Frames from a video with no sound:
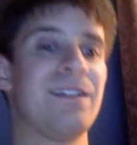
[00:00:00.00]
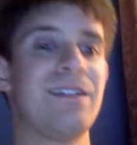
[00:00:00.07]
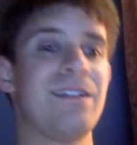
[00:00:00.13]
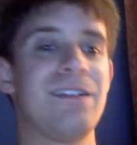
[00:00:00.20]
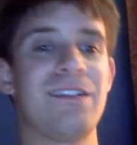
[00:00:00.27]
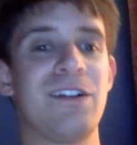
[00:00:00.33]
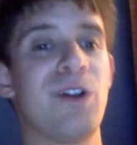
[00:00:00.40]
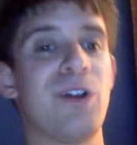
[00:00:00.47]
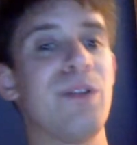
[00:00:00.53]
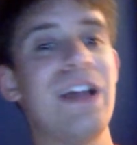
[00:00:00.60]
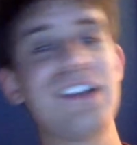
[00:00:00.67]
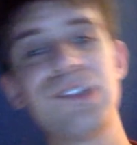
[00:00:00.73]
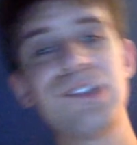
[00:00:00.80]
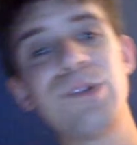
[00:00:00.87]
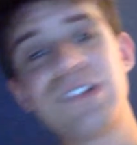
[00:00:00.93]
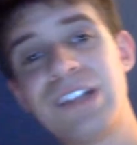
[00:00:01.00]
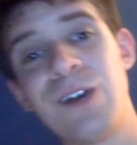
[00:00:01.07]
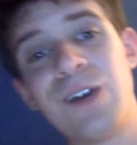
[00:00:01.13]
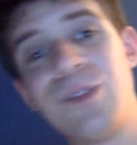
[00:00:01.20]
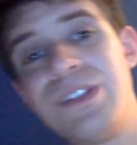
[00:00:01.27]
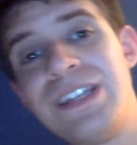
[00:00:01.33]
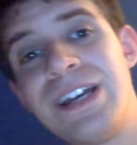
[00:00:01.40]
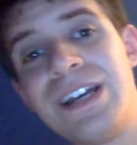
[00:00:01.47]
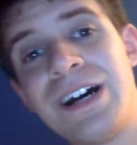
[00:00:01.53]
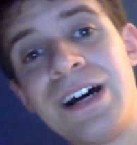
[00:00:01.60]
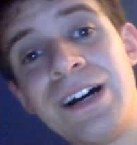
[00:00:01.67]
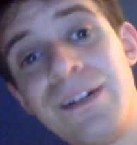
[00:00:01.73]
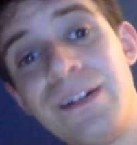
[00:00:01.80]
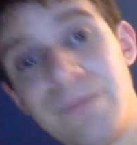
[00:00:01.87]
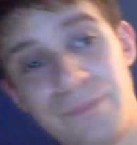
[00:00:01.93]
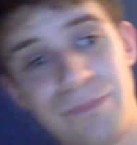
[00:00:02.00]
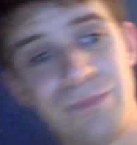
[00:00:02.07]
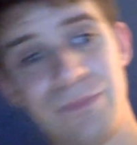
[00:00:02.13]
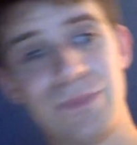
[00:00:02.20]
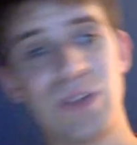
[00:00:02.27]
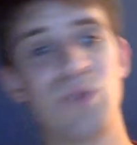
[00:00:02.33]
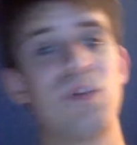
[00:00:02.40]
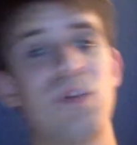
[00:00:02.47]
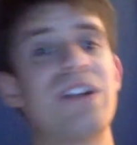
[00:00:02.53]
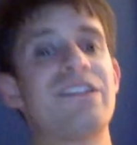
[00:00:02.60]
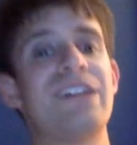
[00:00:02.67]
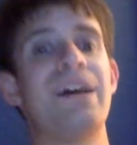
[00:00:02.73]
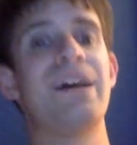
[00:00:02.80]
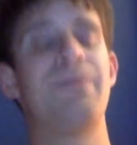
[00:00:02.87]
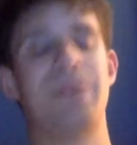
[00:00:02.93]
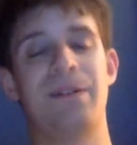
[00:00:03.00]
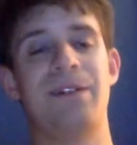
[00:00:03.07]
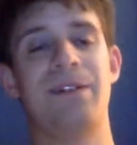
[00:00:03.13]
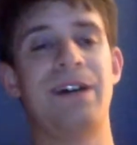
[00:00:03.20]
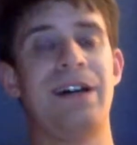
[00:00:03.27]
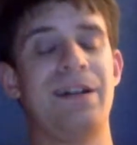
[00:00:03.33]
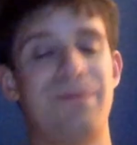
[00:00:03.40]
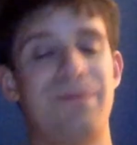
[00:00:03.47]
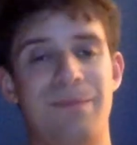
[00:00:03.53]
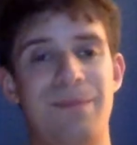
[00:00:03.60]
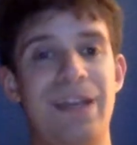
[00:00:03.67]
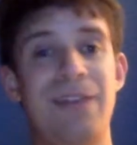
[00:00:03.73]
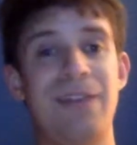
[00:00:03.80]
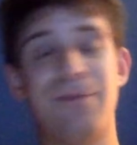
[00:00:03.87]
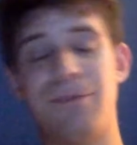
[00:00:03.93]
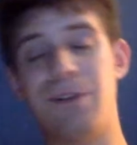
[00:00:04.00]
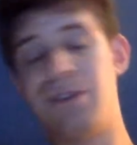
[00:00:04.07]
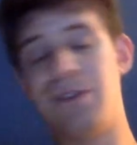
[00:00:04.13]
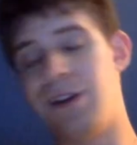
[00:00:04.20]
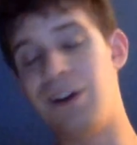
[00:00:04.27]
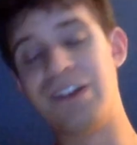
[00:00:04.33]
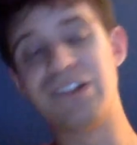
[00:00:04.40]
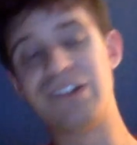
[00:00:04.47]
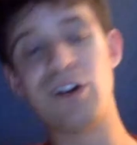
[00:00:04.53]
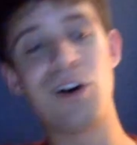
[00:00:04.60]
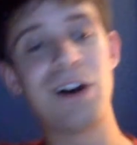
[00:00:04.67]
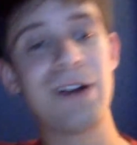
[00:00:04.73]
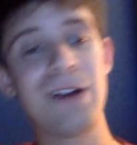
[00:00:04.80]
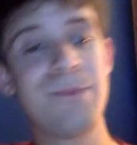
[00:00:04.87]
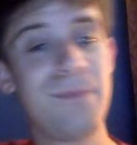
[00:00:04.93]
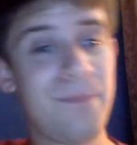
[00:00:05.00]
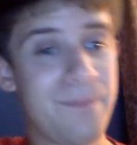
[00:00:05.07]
So Lashley was selling the uh, ring step uh, hit for, on his arm.